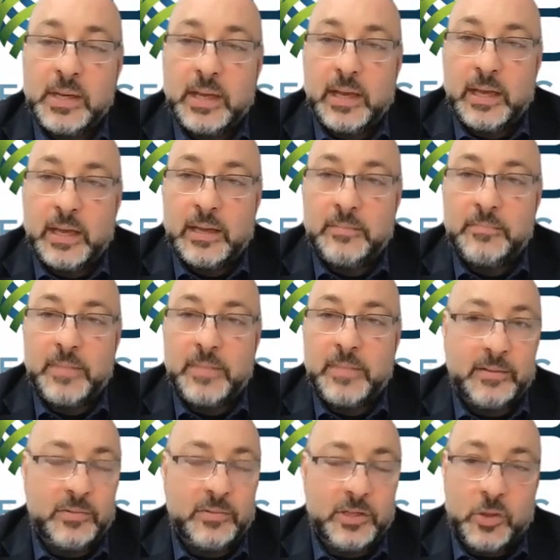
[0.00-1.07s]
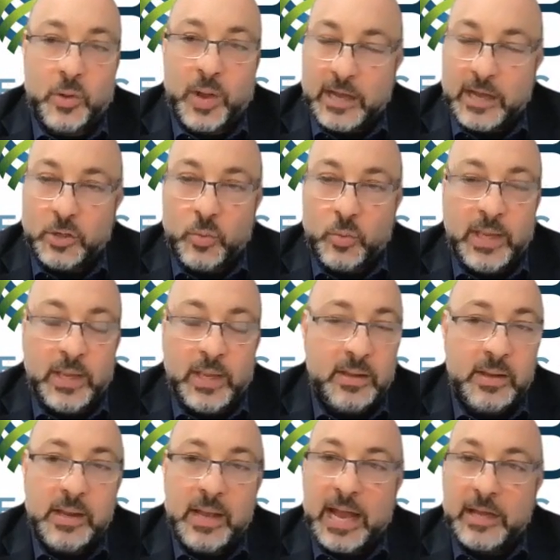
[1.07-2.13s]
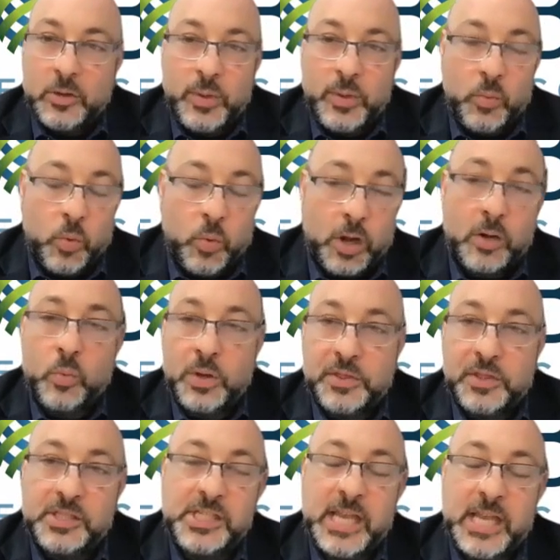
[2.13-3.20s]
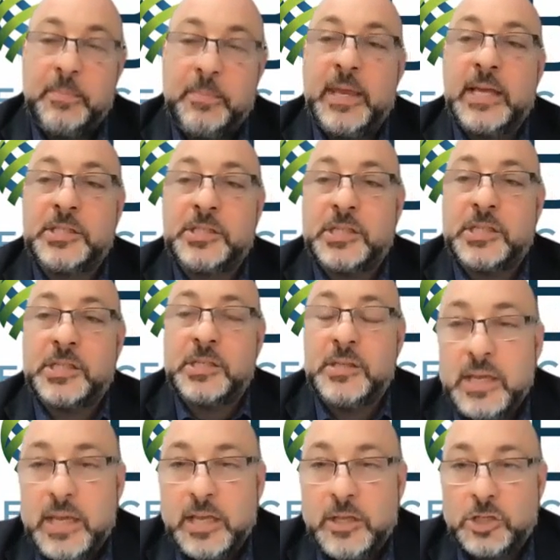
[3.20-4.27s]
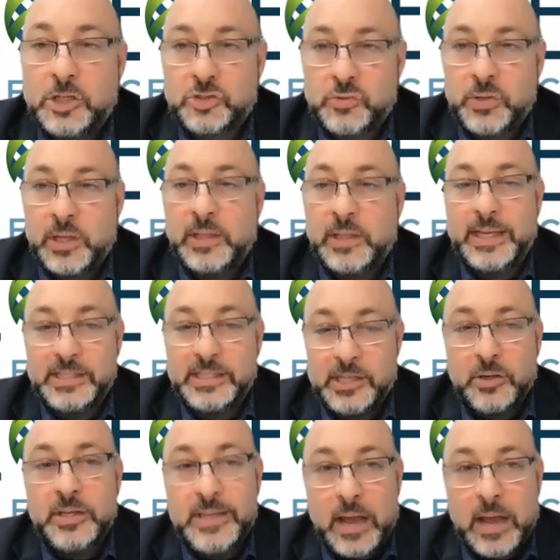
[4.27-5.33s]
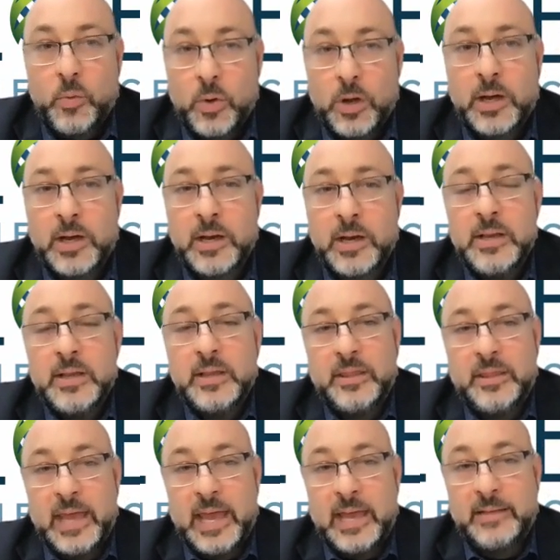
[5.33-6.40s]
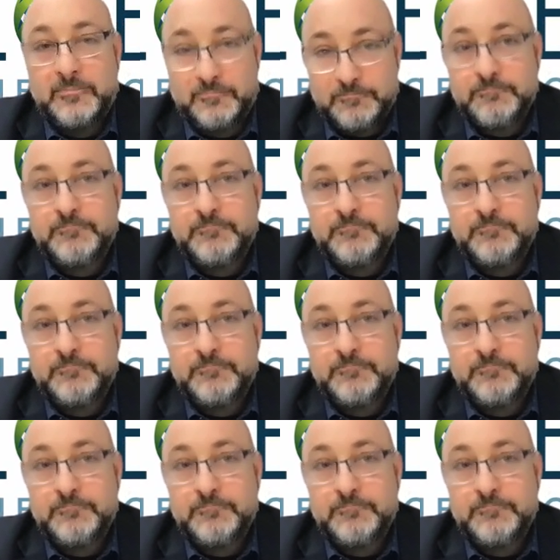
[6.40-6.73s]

And how do we work with the CIPS in Australia? Is there a network that